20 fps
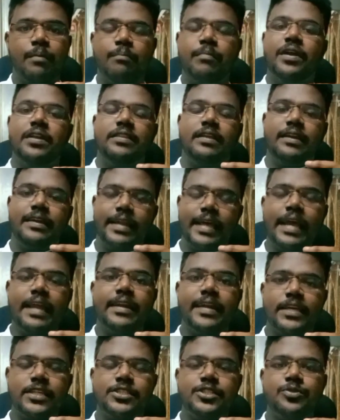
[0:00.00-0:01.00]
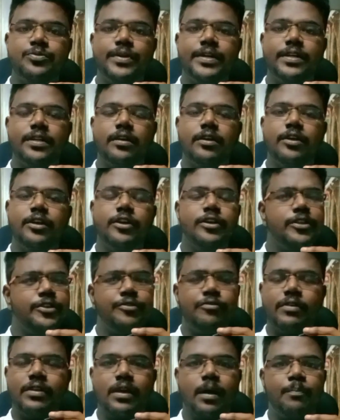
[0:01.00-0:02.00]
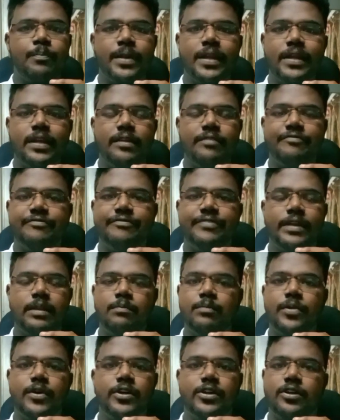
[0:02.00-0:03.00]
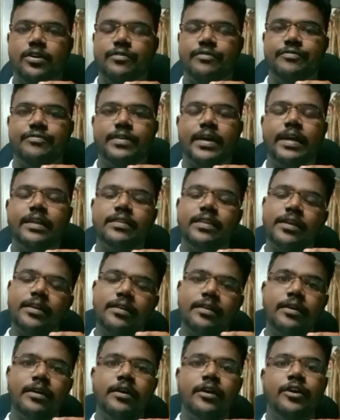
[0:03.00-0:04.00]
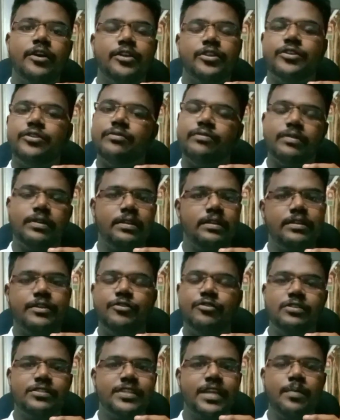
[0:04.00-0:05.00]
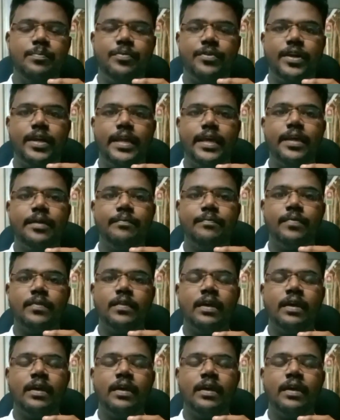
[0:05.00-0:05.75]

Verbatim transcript: but the day next to it, you will completely feel burnt off, and then you will skip reading,